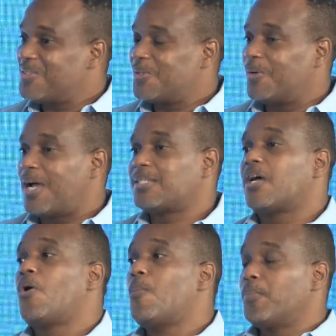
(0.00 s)
So as a
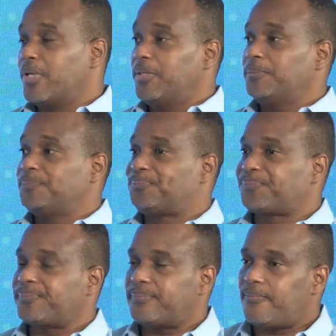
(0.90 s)
company,
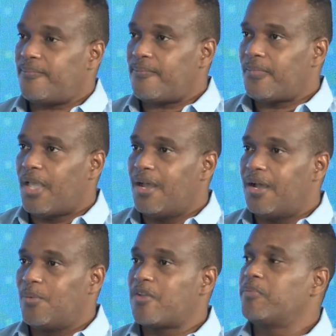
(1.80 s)

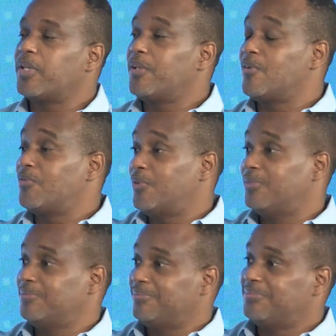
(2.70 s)
we have to be careful.
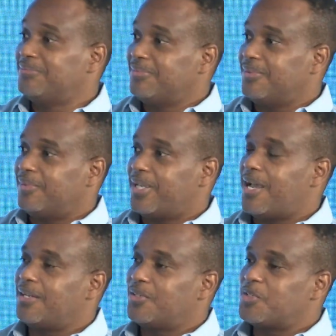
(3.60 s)
We
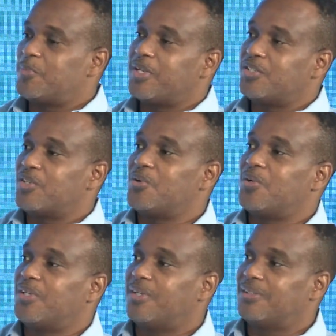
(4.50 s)
can't just spend
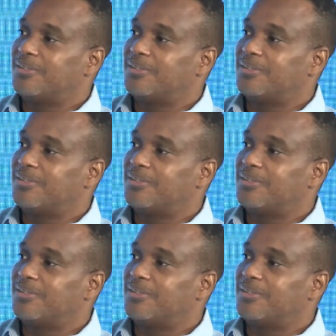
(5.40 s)
shareholders'